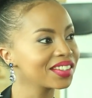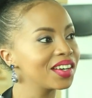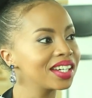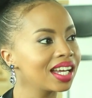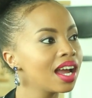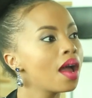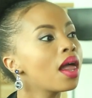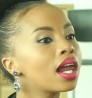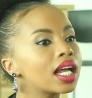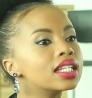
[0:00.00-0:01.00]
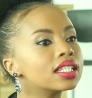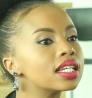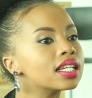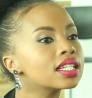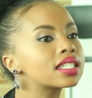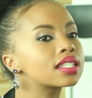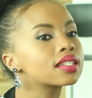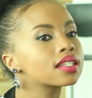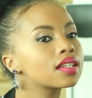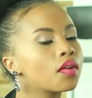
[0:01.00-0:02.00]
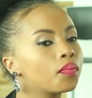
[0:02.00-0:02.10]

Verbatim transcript: no. it's